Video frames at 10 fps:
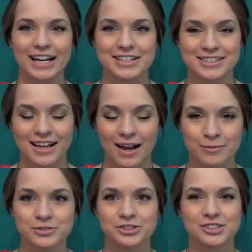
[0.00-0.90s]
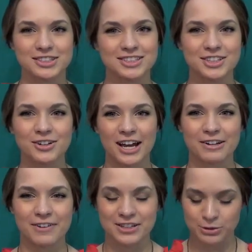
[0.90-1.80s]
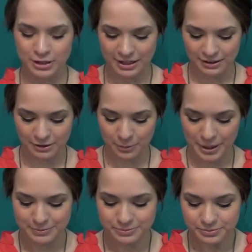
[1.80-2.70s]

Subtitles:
I'm still kind of fine-tuning it a little bit.